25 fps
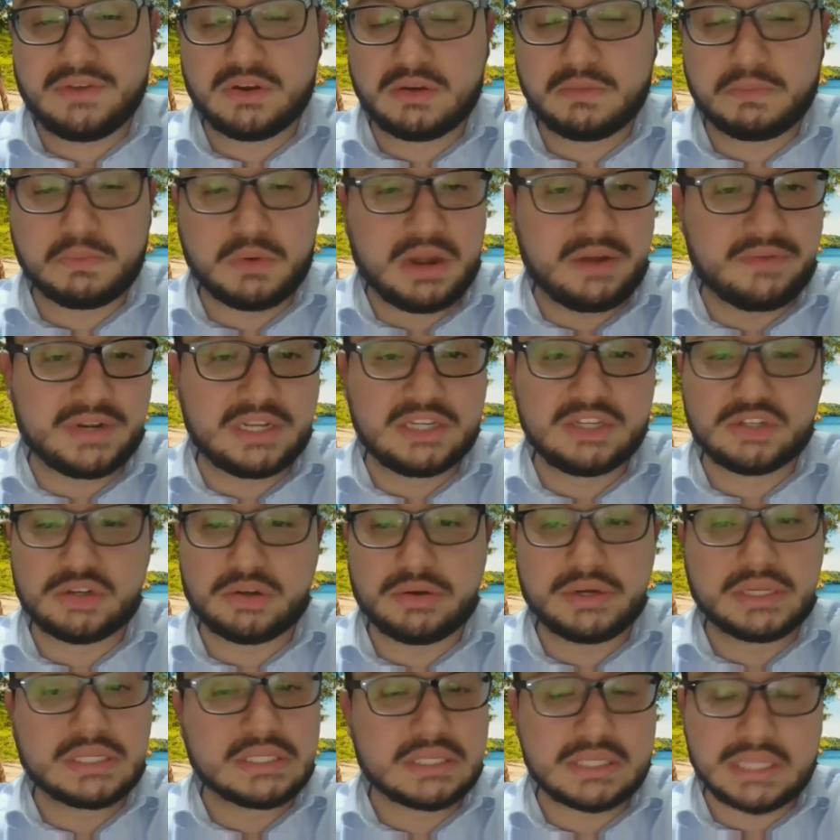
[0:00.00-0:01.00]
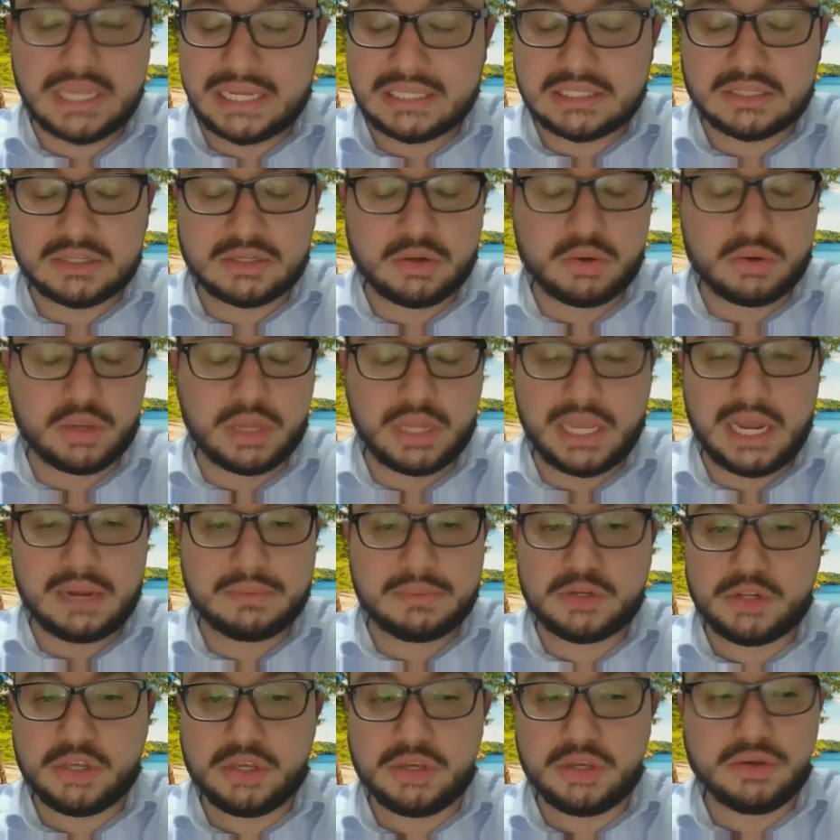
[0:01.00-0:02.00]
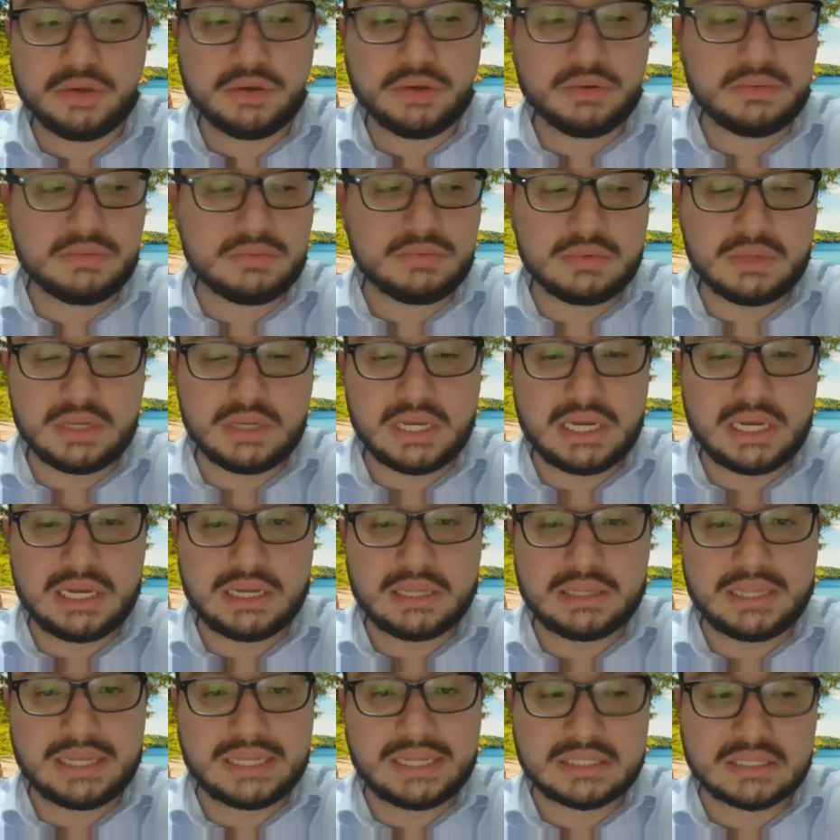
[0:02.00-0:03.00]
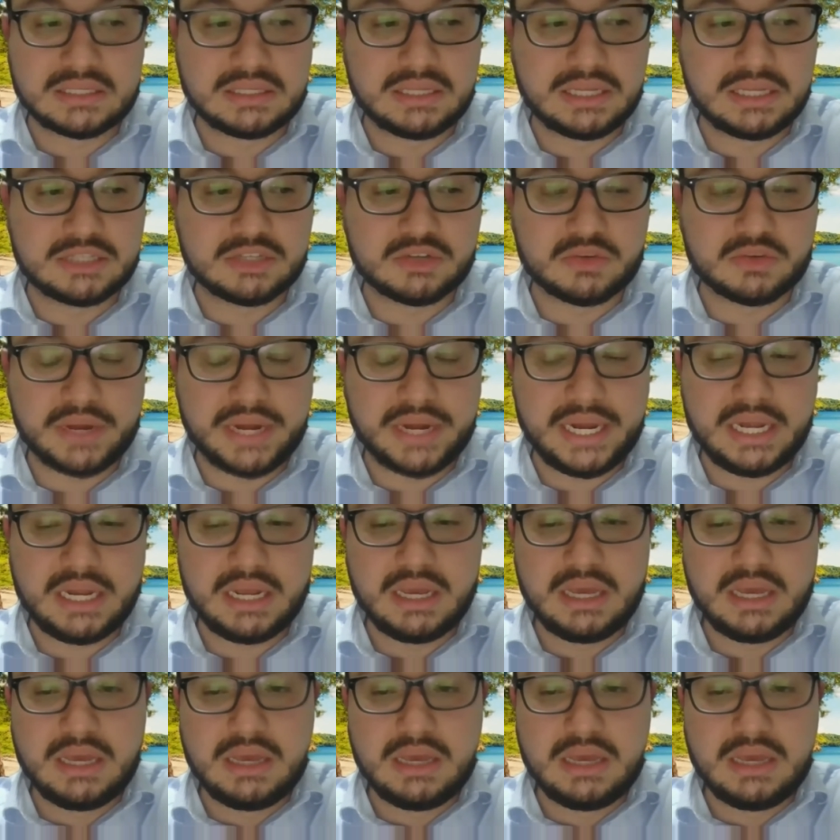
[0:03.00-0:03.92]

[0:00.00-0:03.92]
your private insurance, that's totally up to you. That's great.